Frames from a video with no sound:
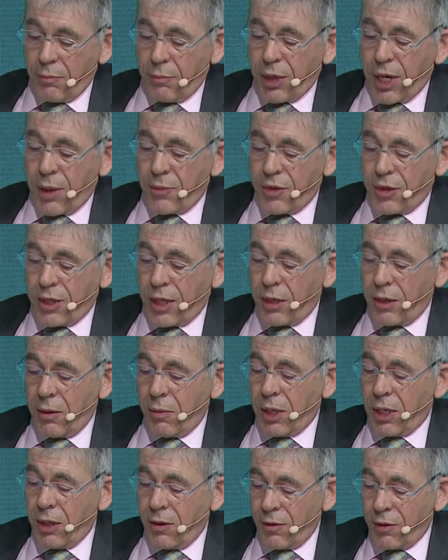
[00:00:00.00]
perhaps
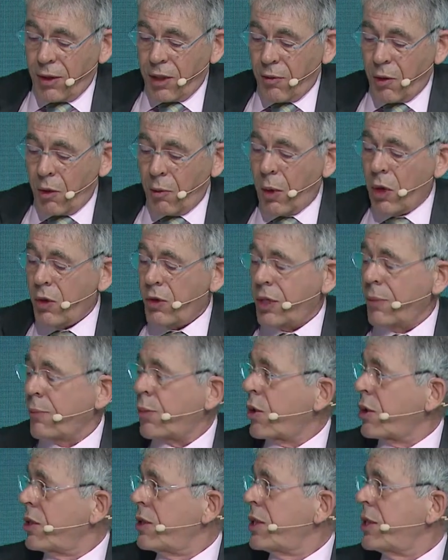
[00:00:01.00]
the most
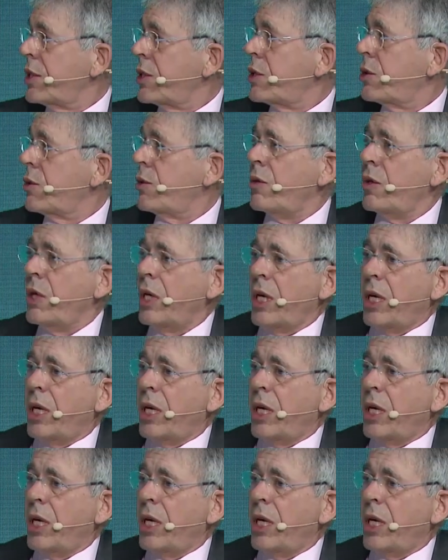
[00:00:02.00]
important issue,